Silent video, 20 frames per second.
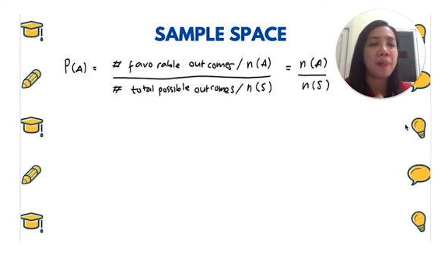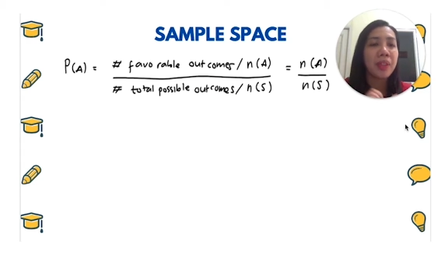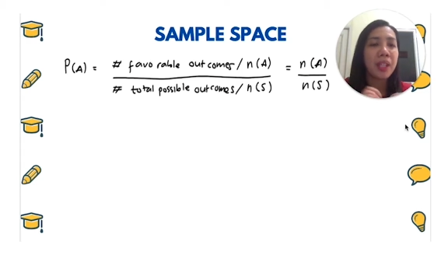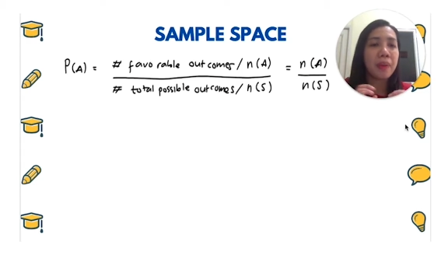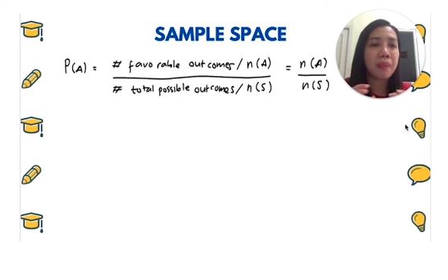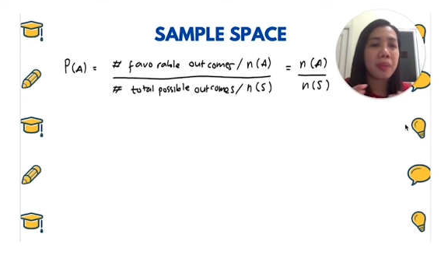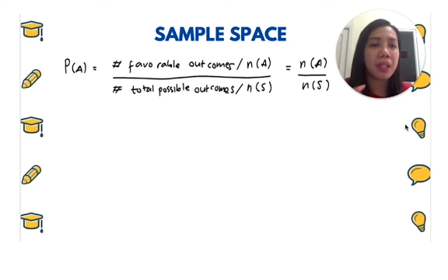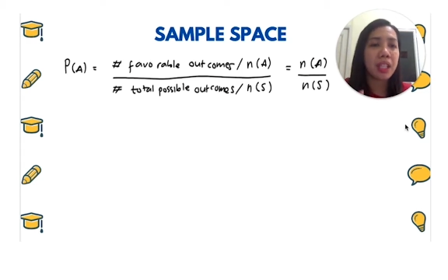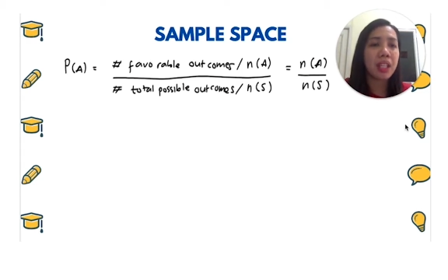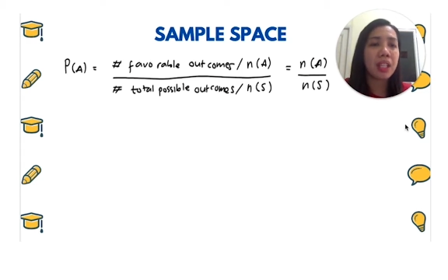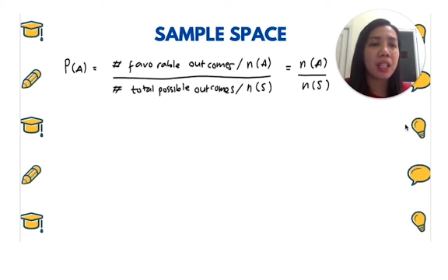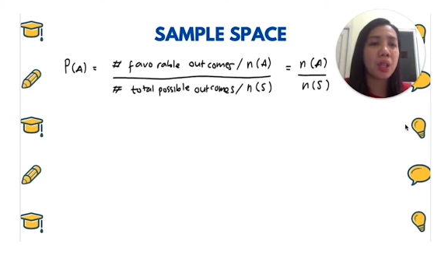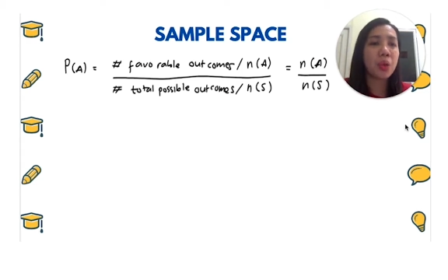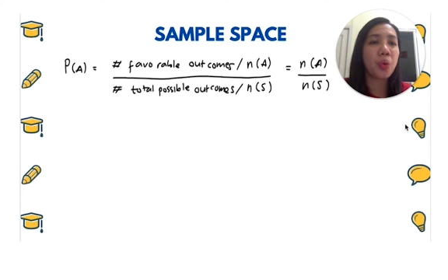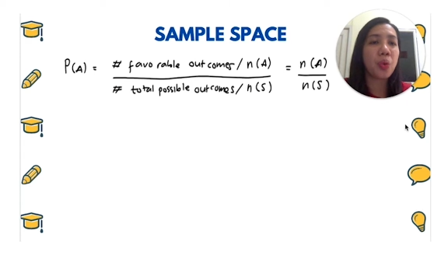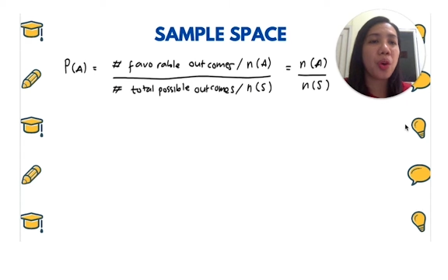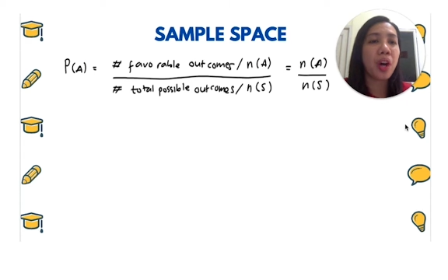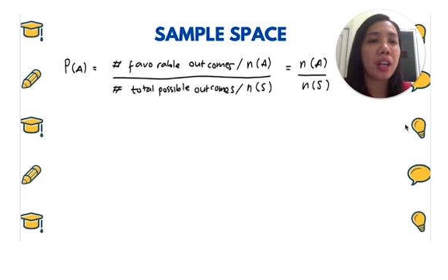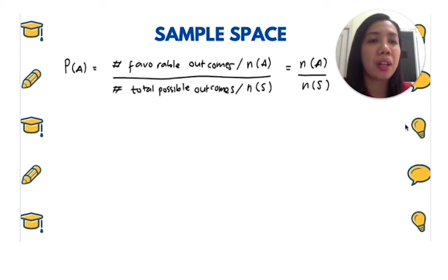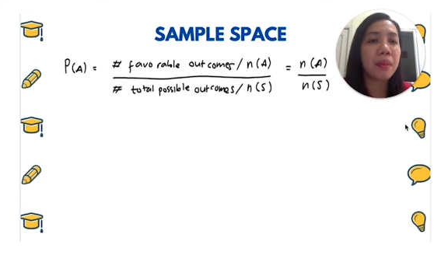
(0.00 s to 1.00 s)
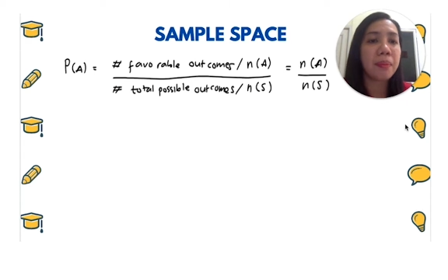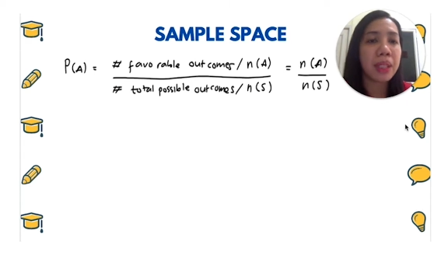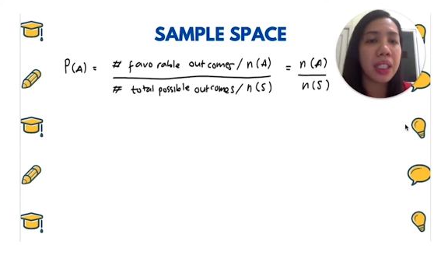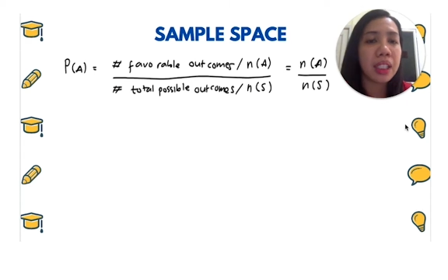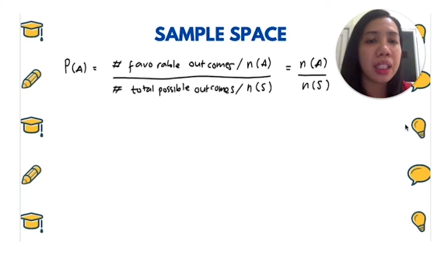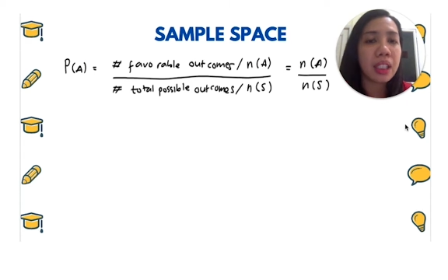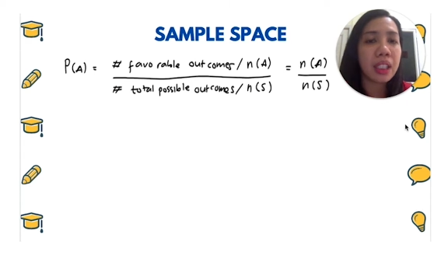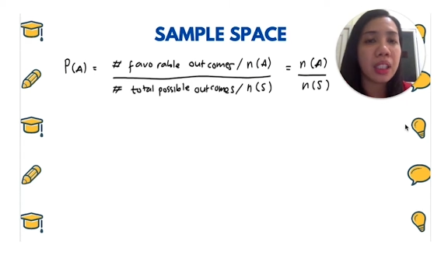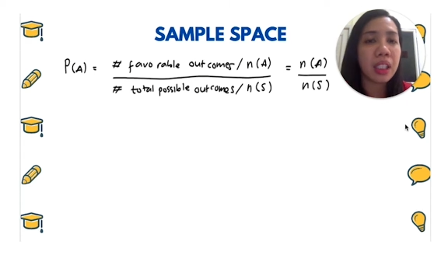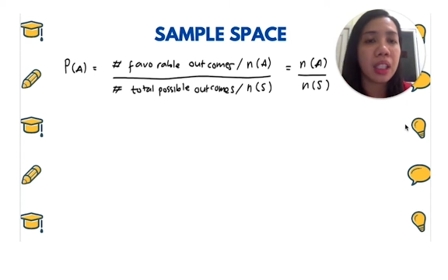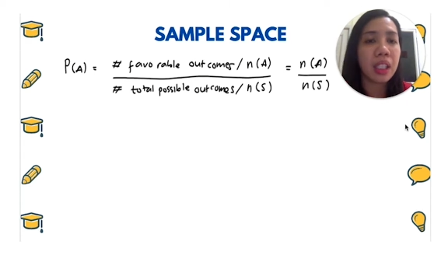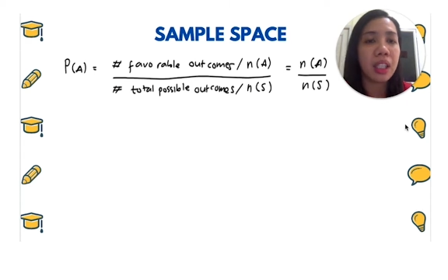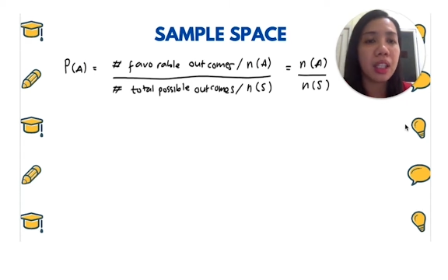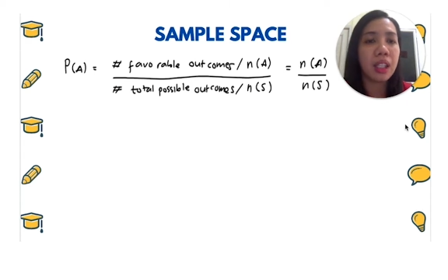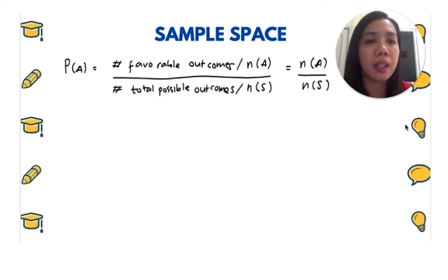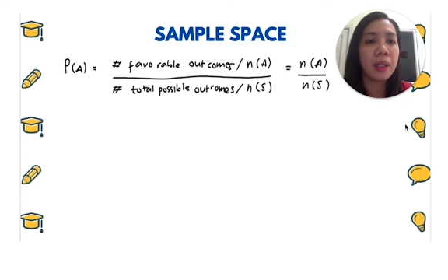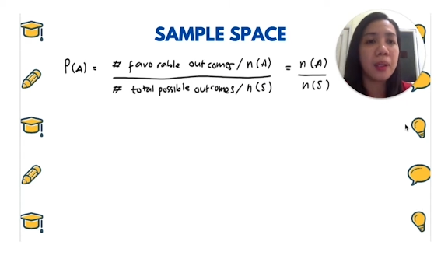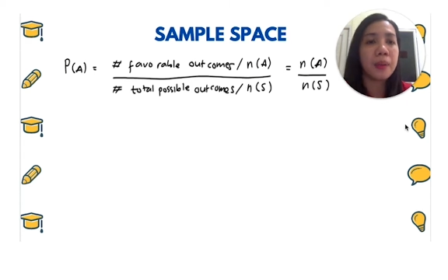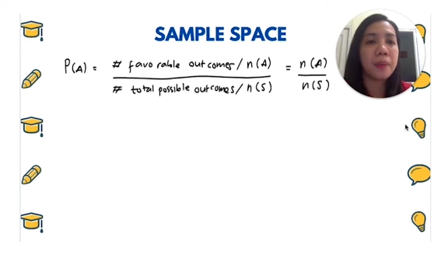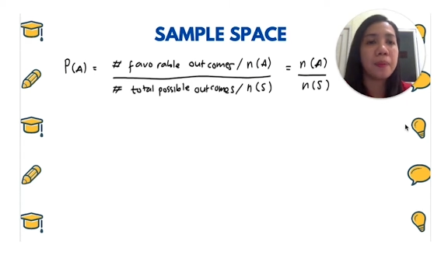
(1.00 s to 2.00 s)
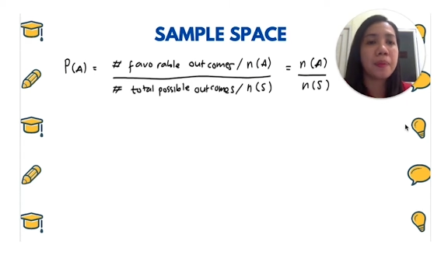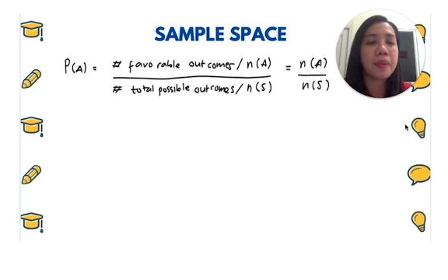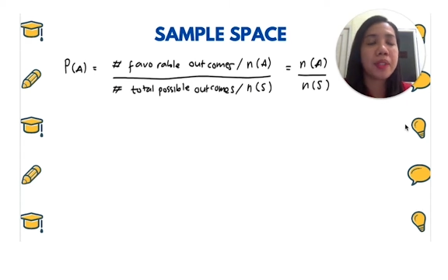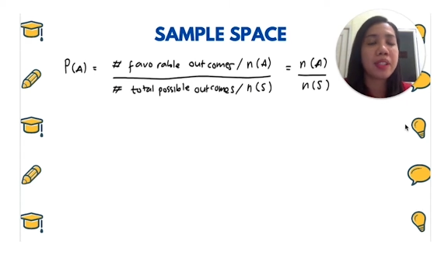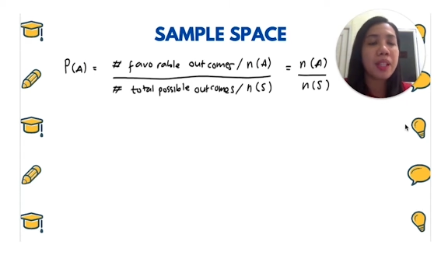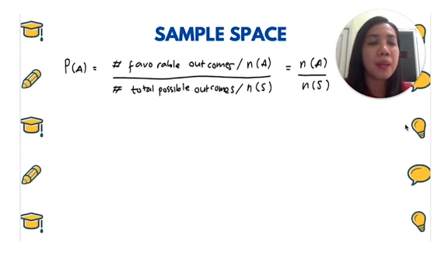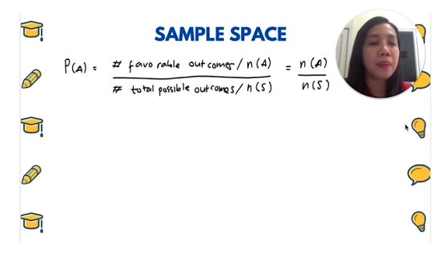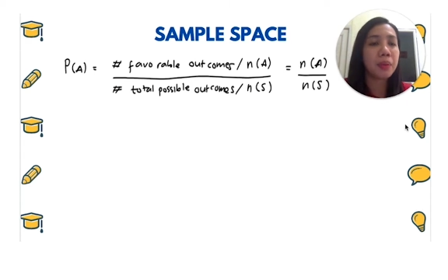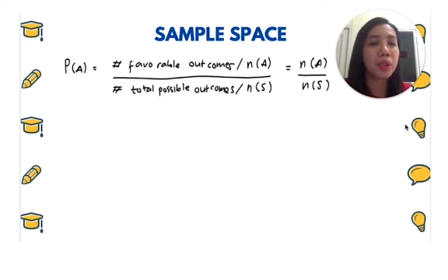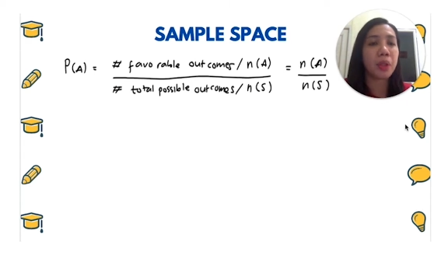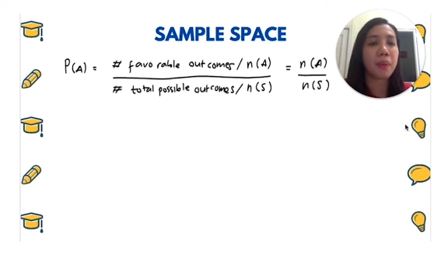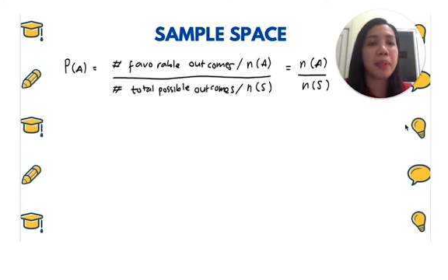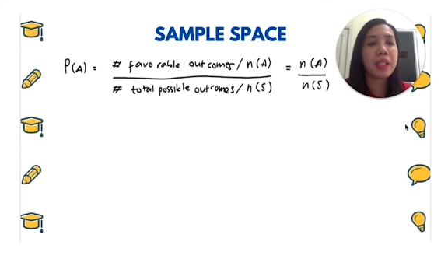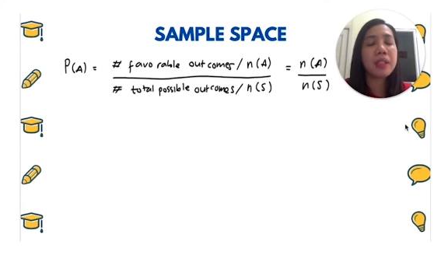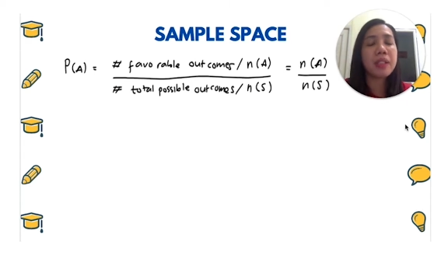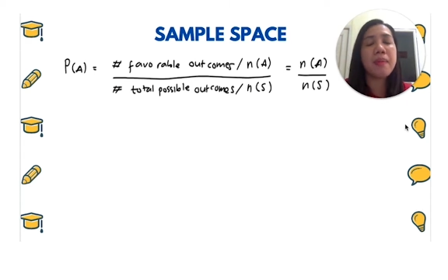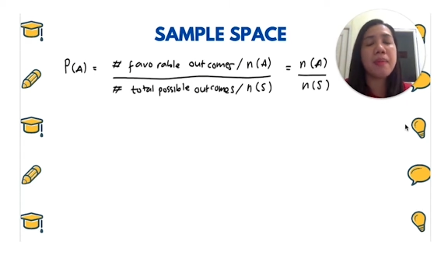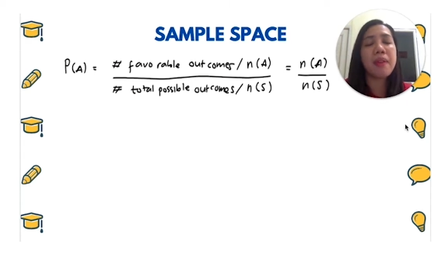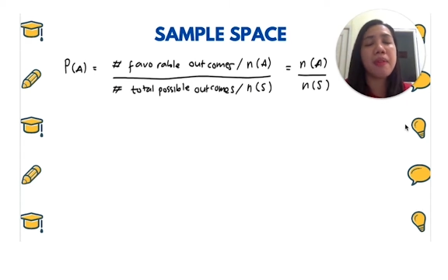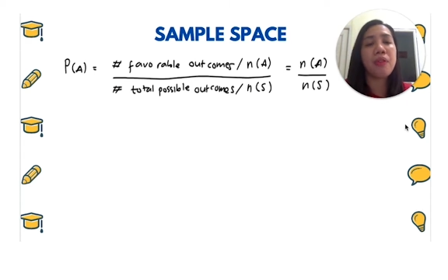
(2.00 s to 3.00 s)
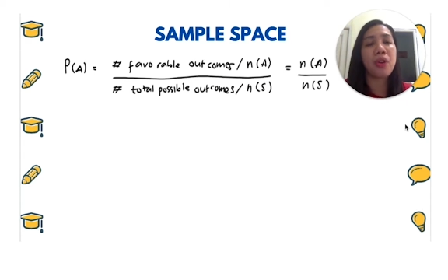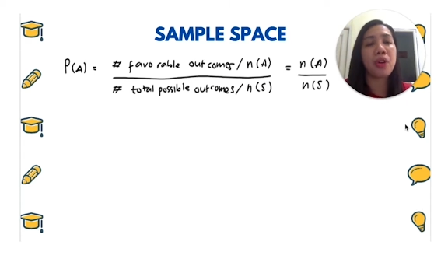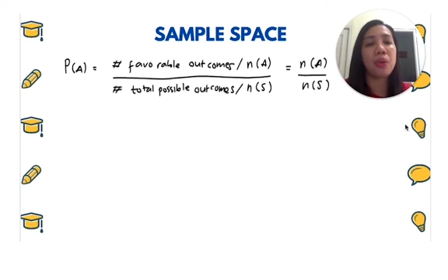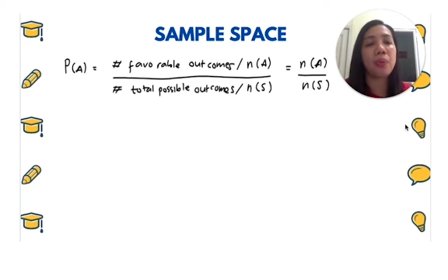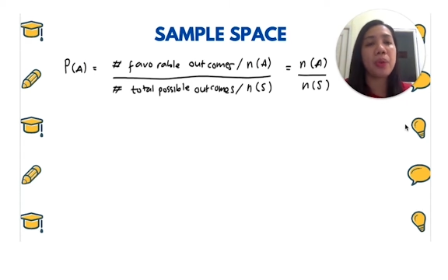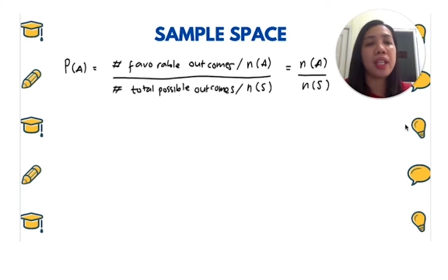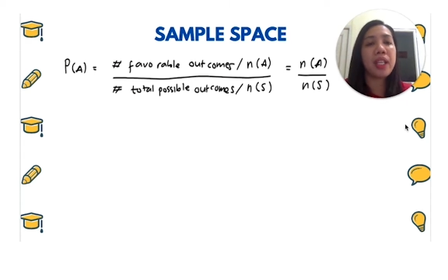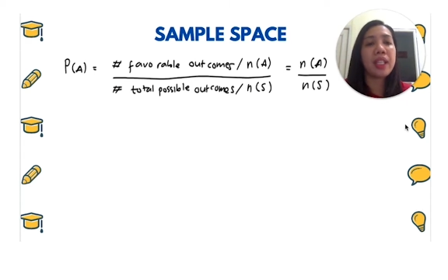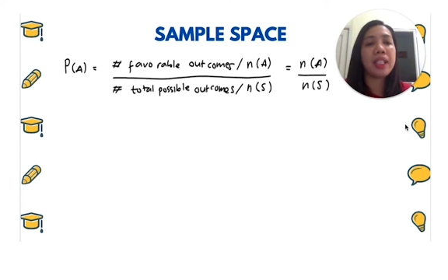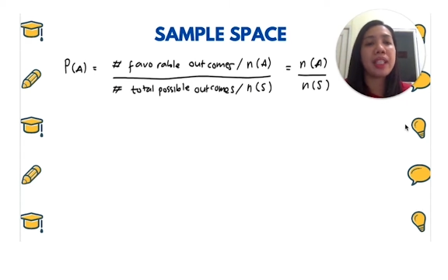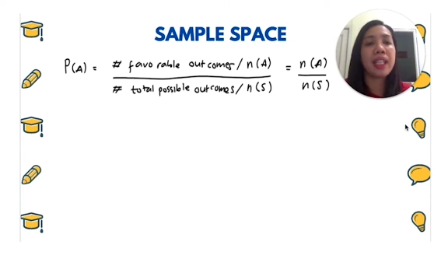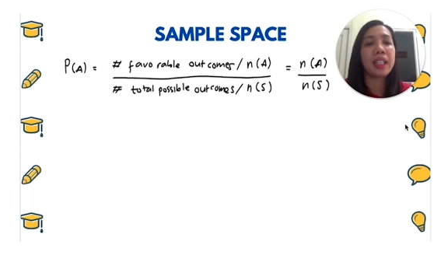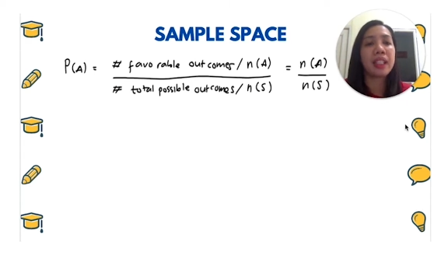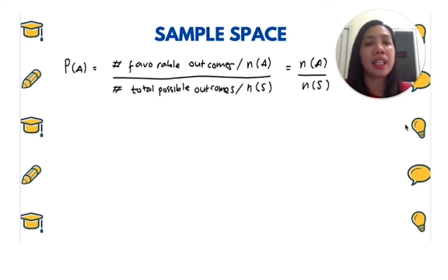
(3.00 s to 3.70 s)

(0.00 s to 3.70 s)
pre-requirement subtopics before we get